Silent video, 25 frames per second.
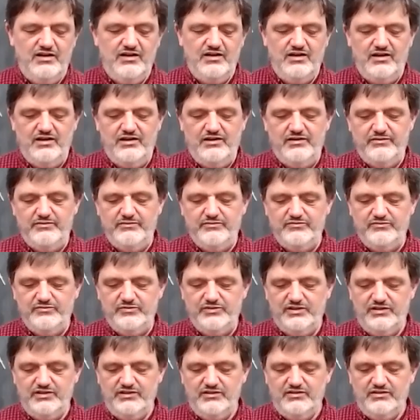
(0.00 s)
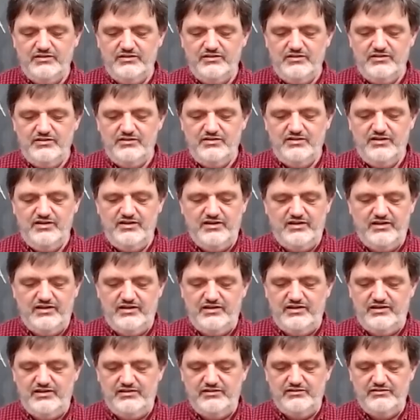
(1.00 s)
Um,
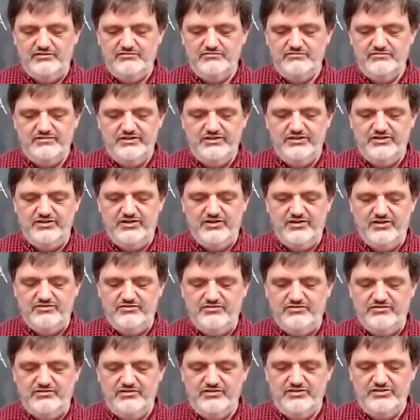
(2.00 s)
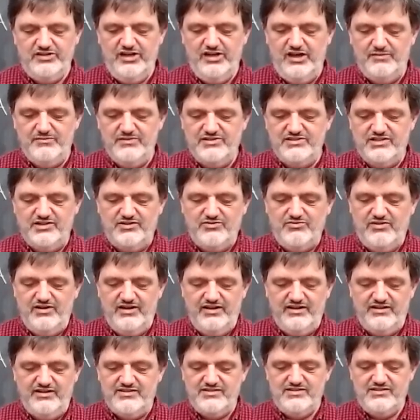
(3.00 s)
uh, you know, Thomas
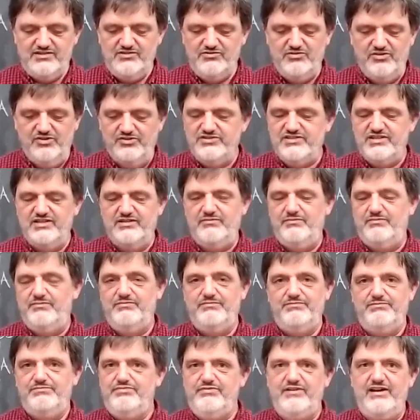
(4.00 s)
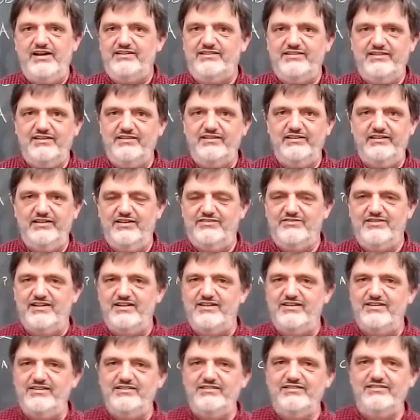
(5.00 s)
Aquinas quotes him practically
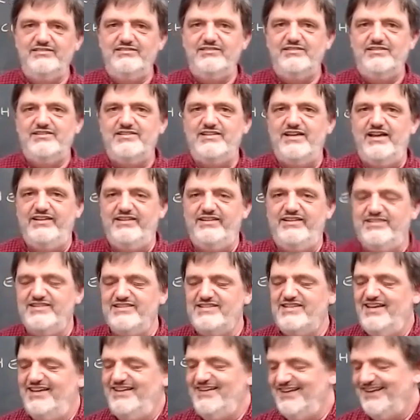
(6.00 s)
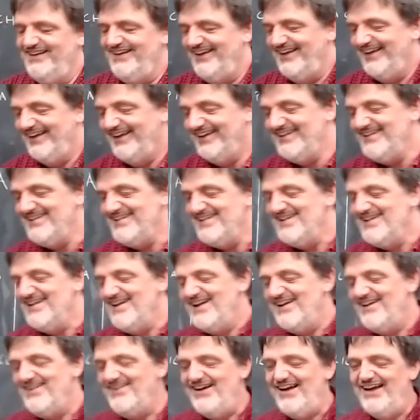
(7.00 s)
every sentence.
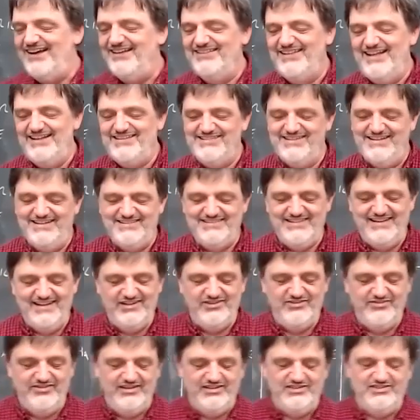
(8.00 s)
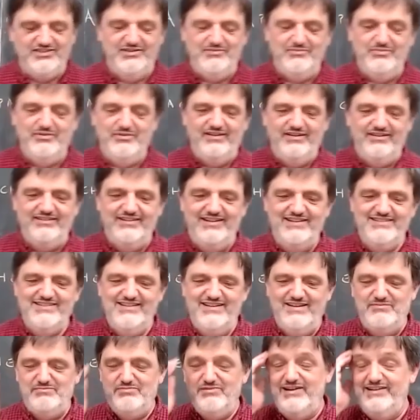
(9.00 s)
That's an exaggeration, but let's
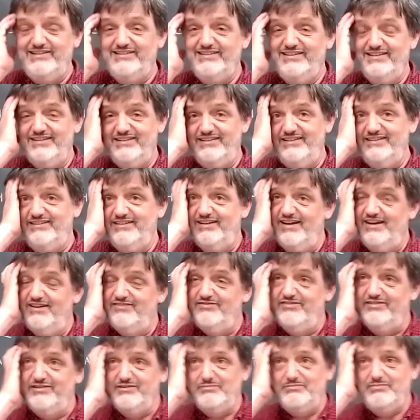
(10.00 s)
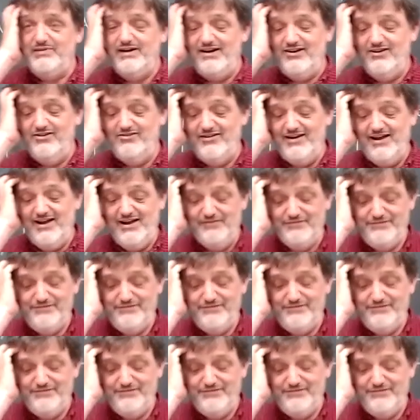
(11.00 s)
say practically every paragraph,